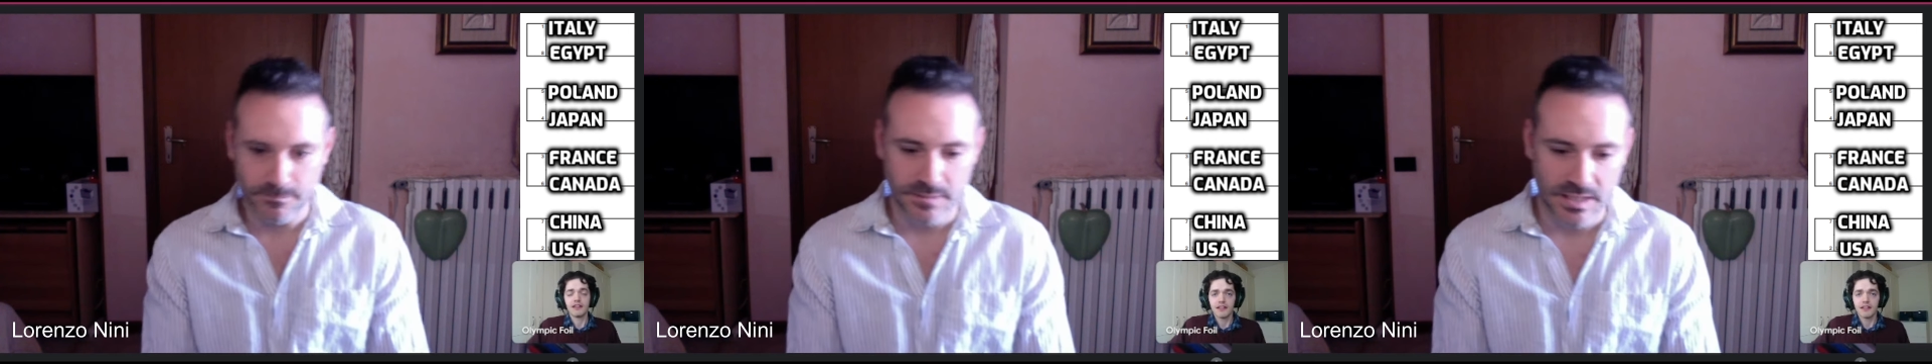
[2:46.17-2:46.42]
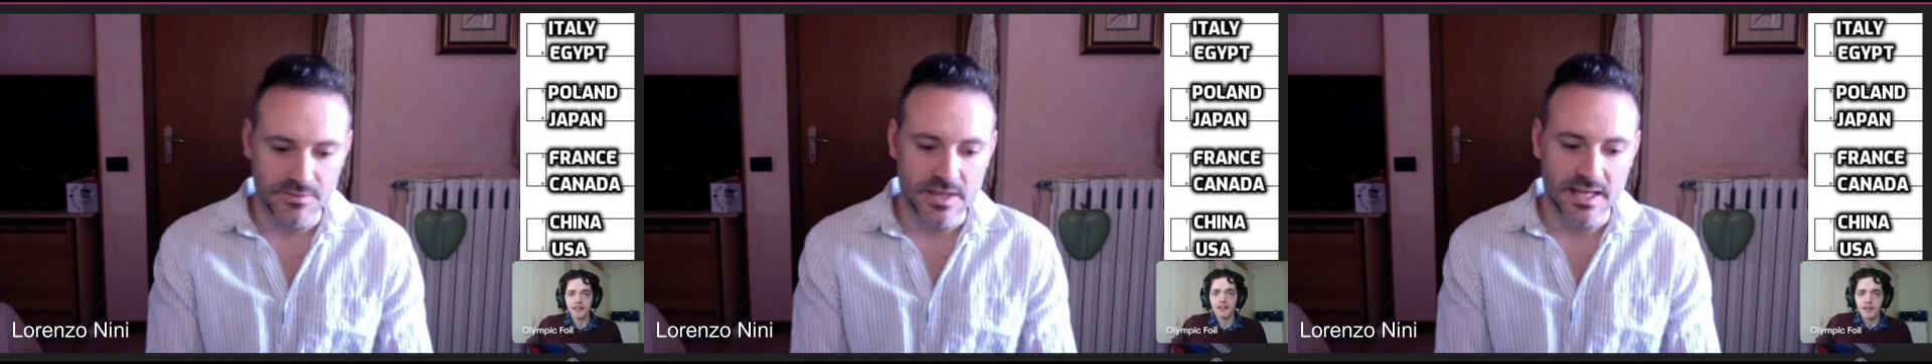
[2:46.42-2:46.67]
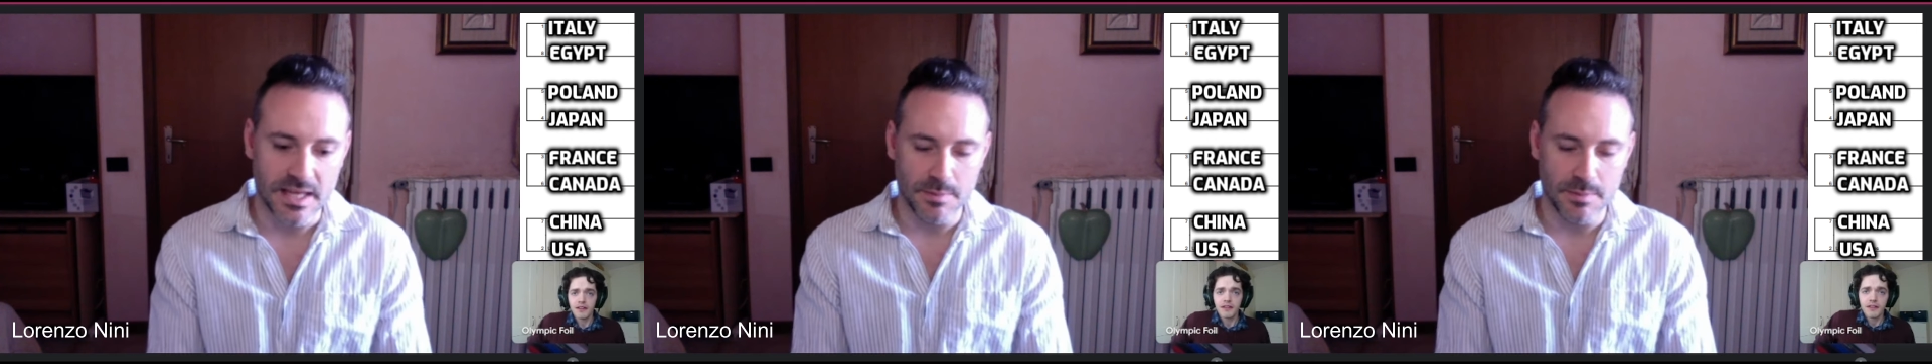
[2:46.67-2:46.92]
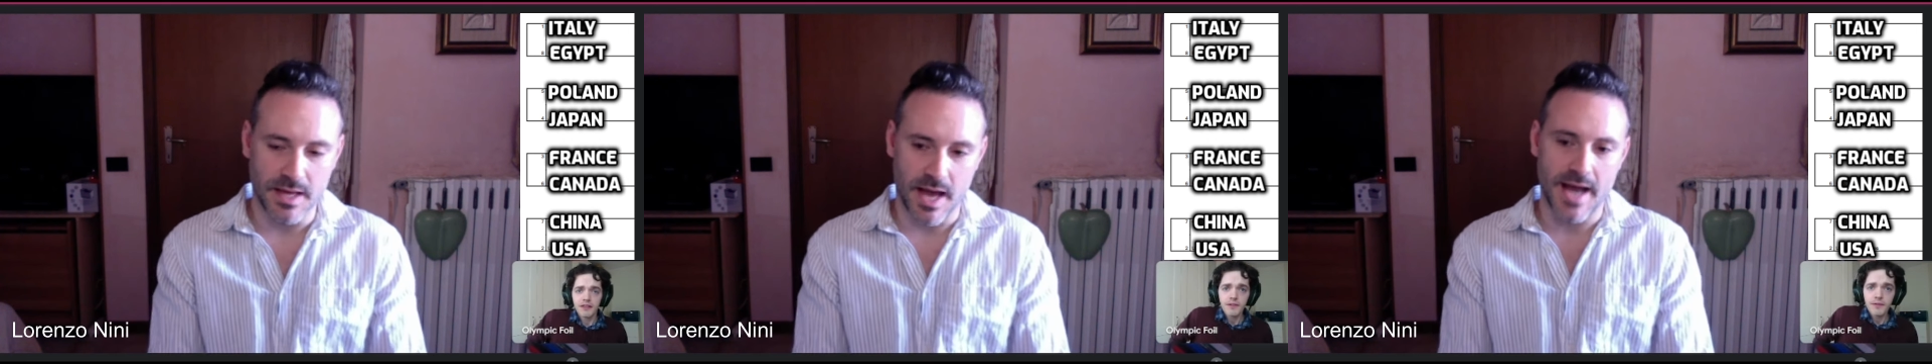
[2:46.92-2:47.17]
if they
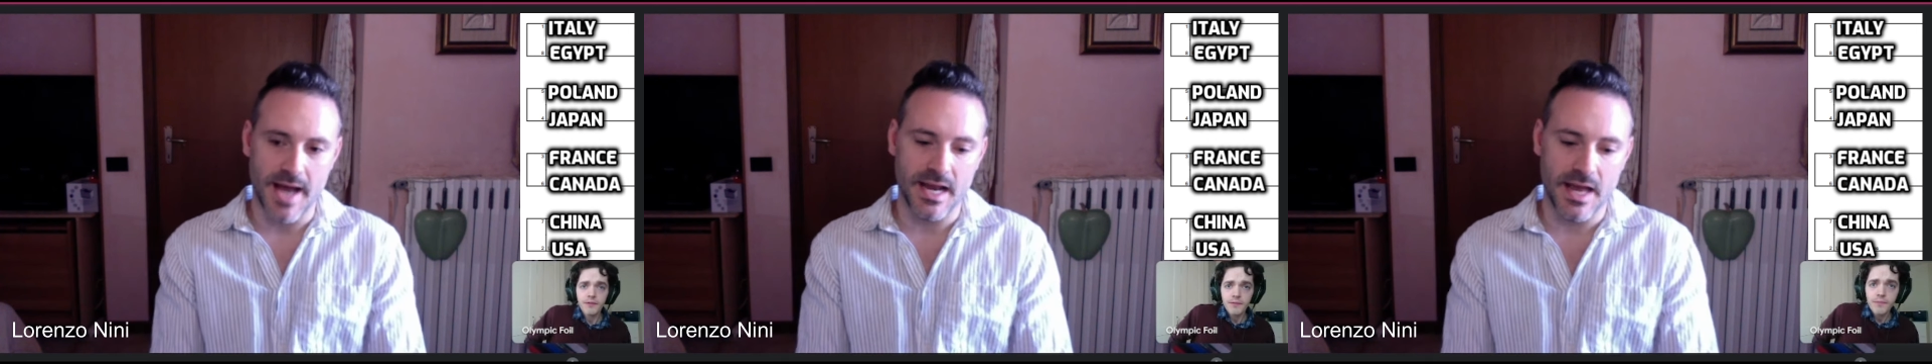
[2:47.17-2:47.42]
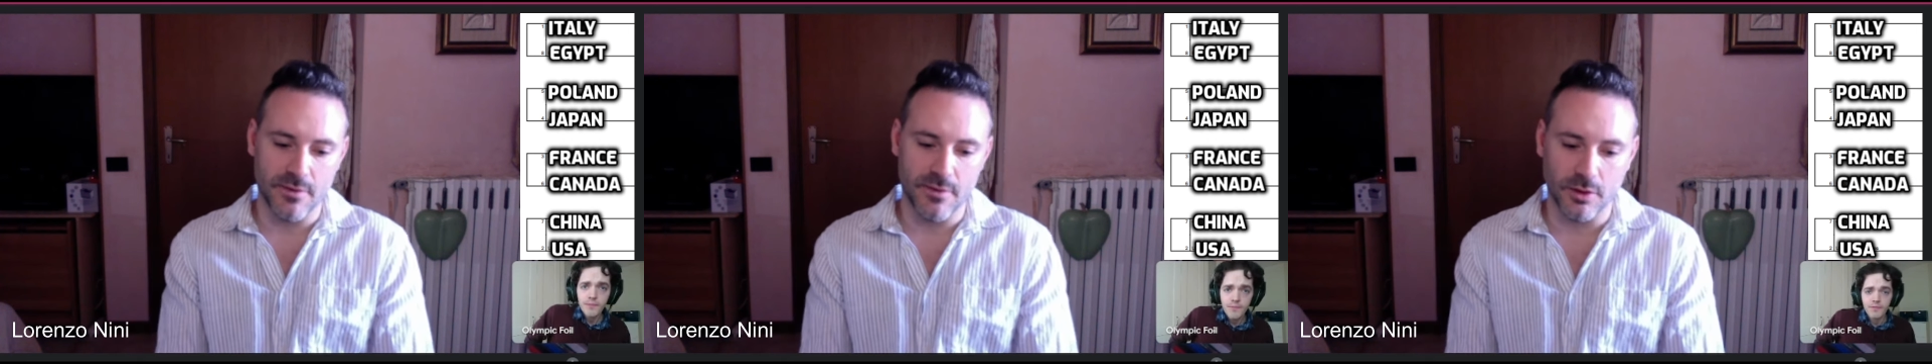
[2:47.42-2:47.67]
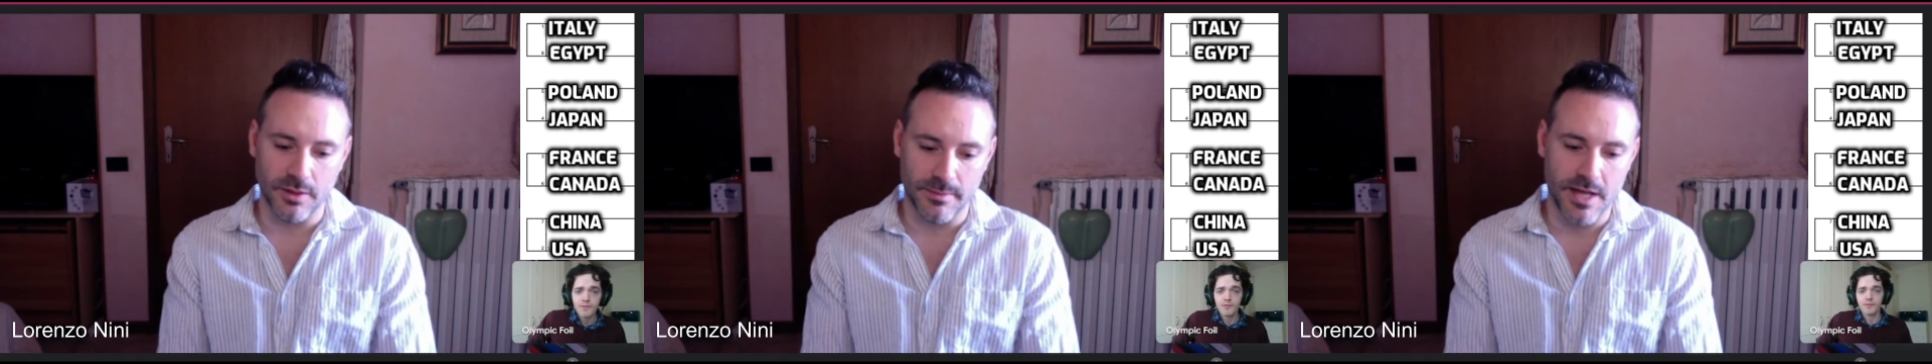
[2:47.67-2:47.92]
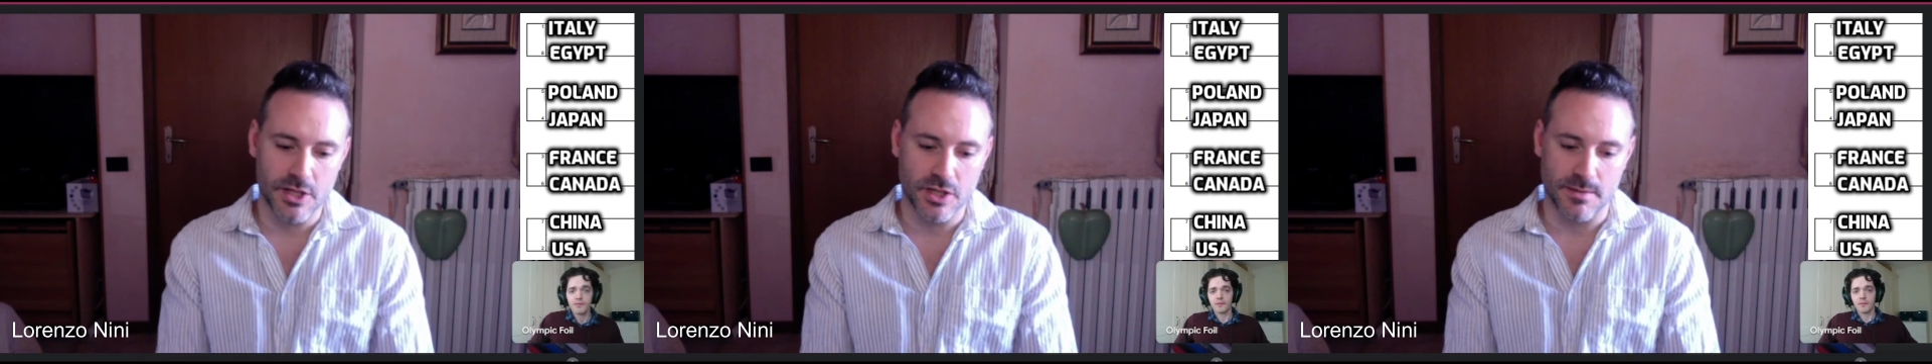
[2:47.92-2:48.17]
keep the high level of the
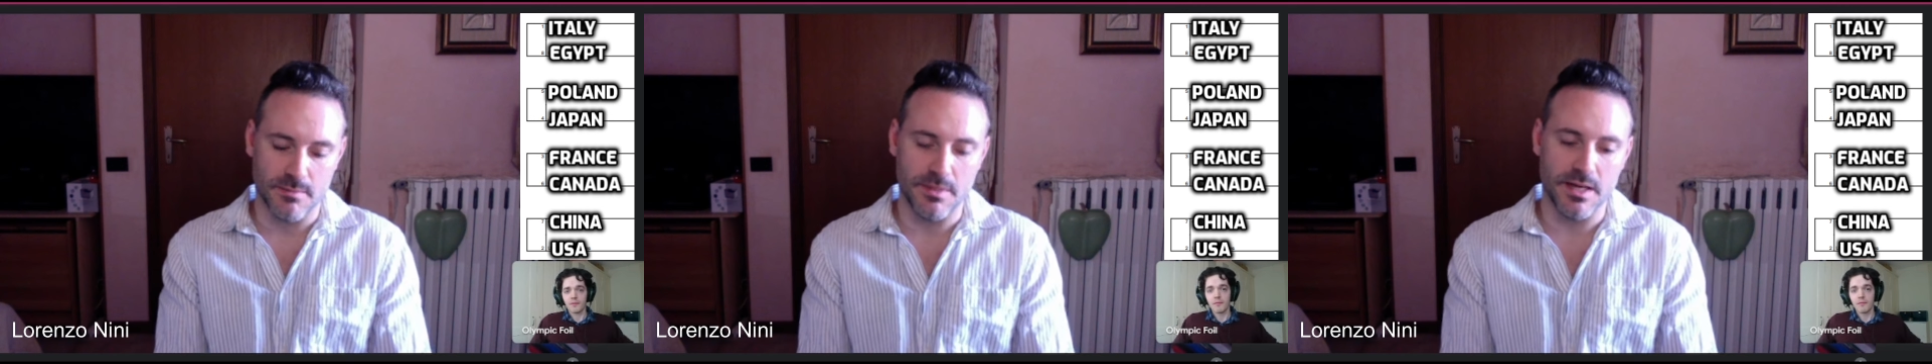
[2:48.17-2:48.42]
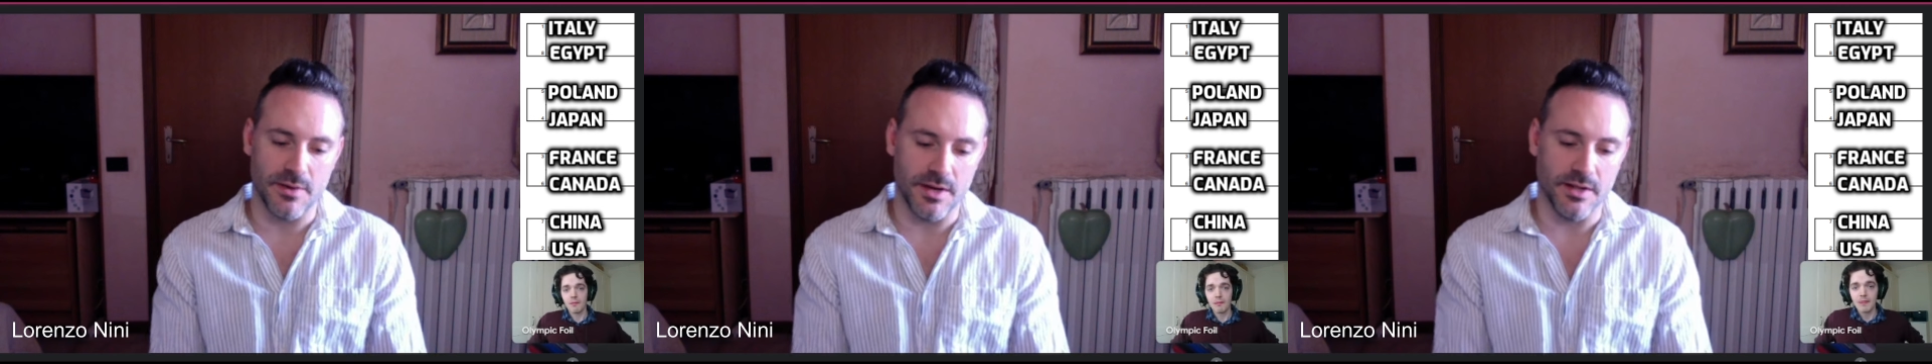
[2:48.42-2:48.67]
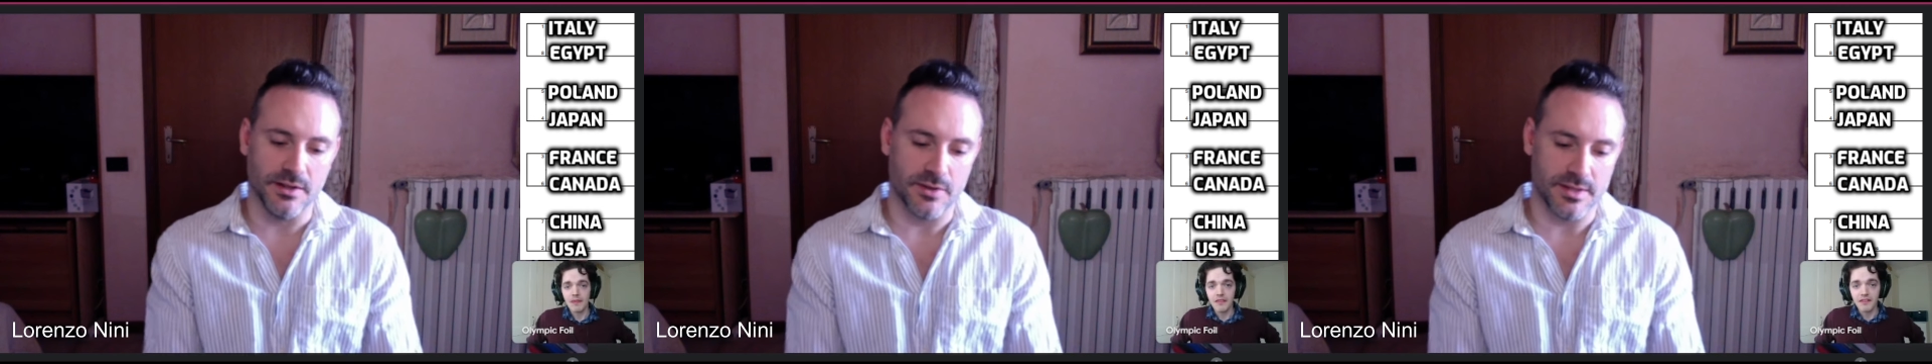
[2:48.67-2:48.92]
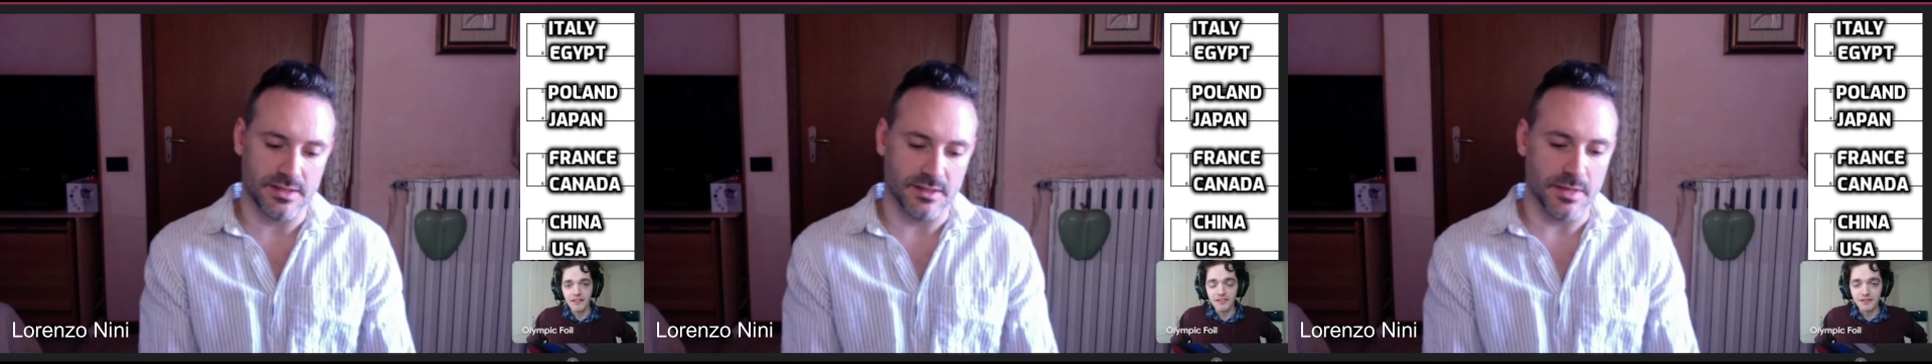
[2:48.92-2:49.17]
match, can be a really
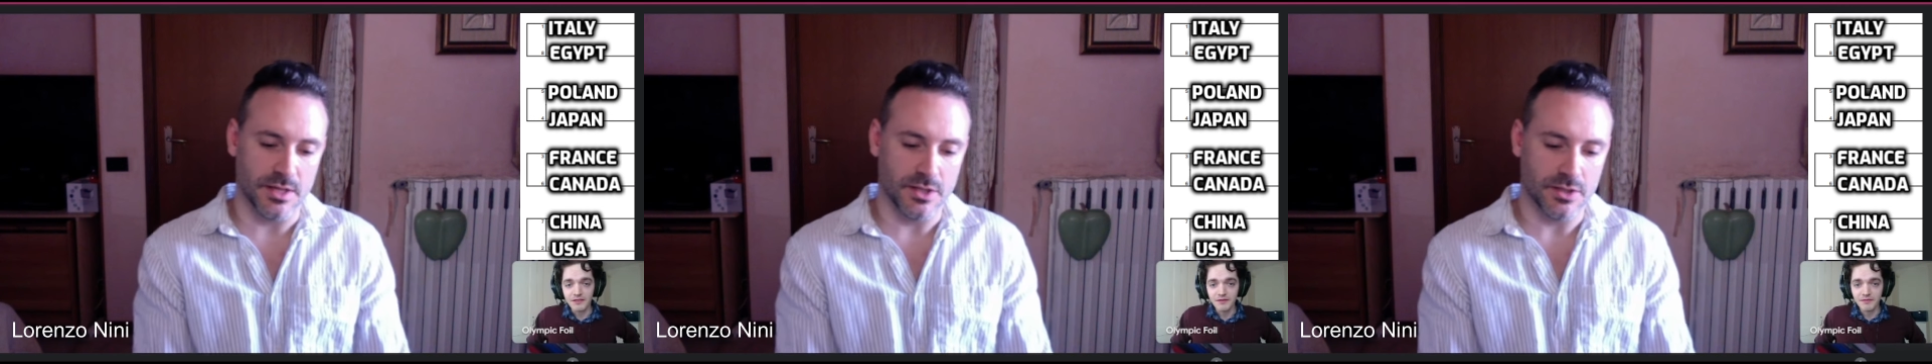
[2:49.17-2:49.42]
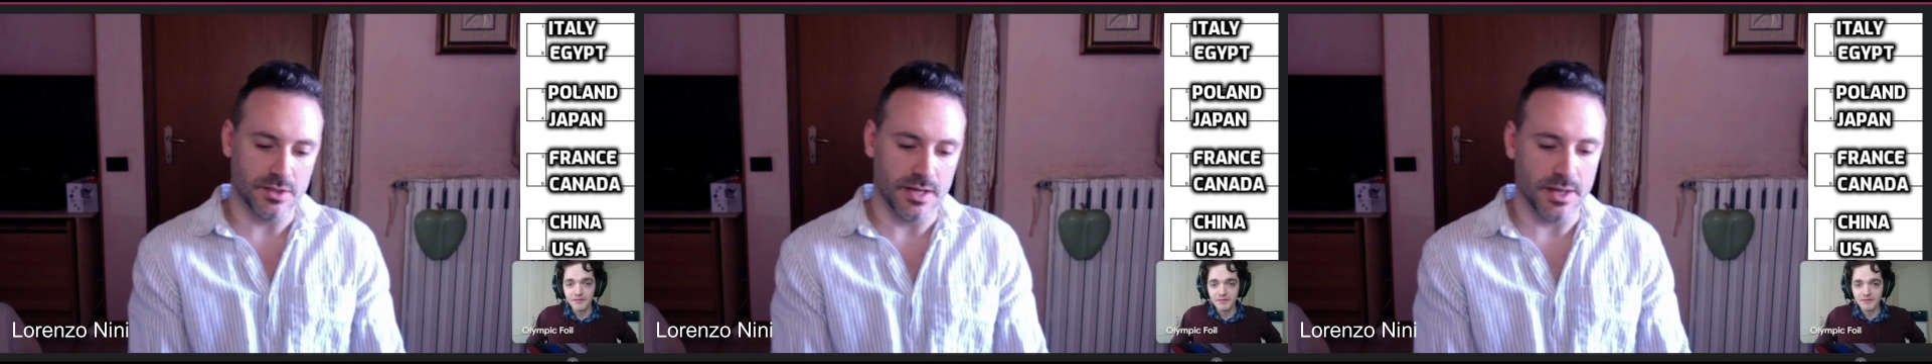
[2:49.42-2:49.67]
interesting match.